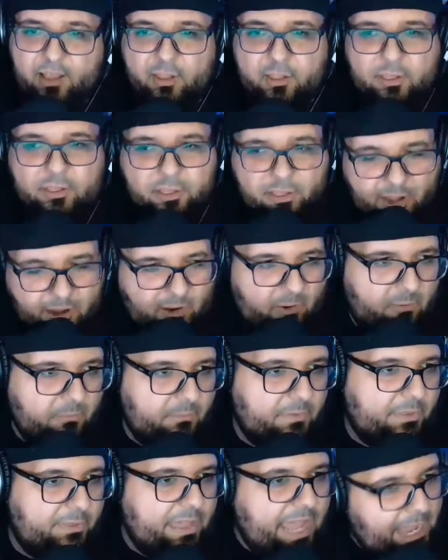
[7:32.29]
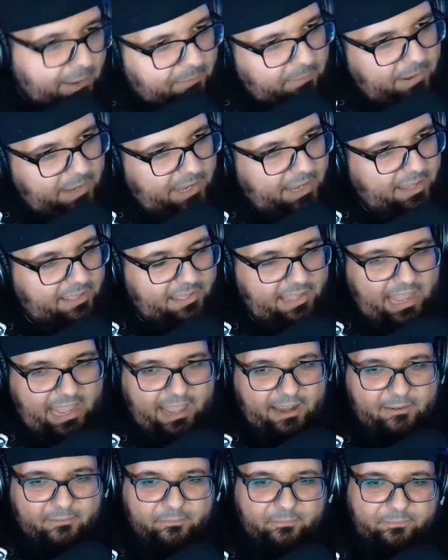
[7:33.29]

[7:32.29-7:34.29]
So, that being said,